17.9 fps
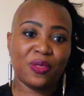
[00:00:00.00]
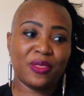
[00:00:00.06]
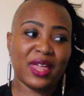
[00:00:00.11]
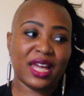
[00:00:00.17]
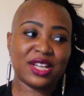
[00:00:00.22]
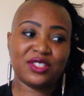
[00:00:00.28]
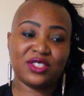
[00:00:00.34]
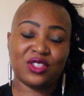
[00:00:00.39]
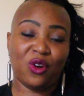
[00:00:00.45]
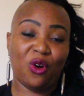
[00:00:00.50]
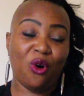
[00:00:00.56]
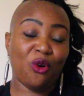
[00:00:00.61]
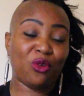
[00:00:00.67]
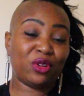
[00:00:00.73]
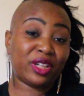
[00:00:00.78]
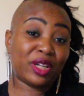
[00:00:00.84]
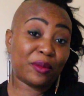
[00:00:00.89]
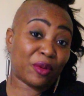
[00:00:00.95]
That's the
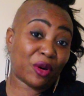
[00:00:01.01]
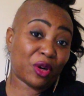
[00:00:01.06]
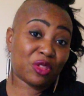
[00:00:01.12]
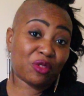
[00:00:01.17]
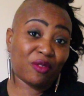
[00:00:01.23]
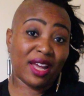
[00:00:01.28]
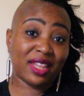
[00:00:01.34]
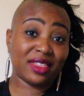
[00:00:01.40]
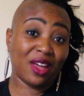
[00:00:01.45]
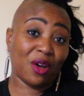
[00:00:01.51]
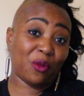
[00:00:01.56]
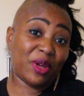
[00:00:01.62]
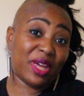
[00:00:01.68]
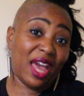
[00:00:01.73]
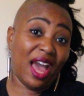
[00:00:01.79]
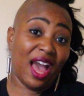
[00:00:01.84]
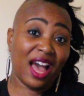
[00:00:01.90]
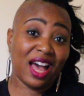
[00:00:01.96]
only birthright that
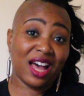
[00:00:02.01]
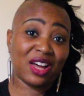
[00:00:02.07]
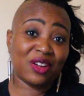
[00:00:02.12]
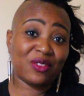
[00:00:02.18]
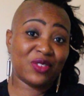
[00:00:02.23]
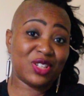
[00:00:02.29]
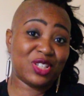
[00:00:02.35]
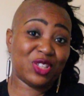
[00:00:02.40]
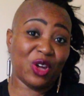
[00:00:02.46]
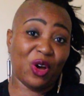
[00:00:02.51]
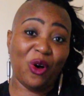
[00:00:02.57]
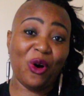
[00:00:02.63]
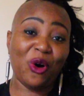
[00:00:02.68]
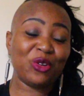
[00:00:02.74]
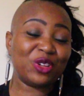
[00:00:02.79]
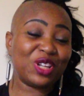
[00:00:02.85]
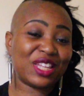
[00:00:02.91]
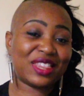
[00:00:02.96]
we have. It's the
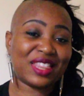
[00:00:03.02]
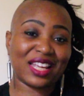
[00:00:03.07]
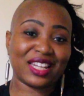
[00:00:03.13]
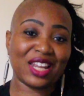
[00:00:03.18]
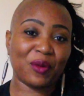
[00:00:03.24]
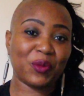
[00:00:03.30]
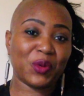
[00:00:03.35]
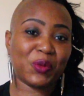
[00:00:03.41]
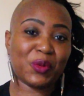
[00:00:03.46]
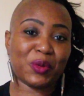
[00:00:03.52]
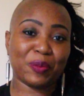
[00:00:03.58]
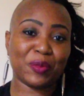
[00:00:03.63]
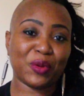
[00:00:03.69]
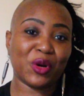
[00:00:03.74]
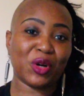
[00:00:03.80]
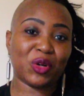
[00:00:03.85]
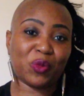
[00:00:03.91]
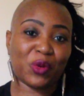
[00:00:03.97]
only thing that we were
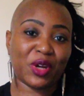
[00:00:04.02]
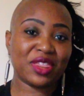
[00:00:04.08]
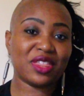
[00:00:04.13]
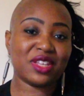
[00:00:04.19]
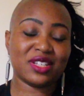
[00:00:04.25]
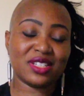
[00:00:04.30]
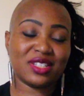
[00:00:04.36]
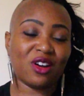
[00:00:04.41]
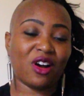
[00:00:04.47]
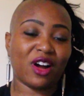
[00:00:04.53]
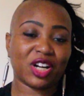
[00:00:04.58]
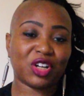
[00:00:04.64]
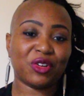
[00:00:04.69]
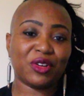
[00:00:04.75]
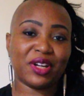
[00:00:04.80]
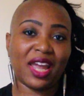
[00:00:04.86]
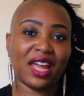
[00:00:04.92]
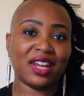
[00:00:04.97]
born with, is our
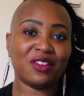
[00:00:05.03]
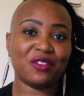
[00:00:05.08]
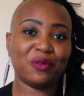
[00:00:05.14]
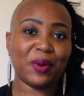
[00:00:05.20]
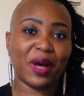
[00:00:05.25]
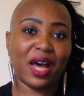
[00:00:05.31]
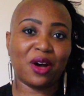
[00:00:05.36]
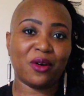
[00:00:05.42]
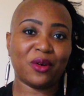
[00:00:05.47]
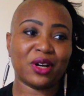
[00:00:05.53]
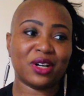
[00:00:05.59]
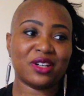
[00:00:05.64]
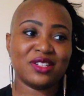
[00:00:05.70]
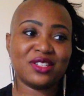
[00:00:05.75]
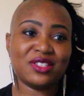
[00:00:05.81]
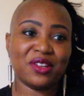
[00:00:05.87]
creative powers.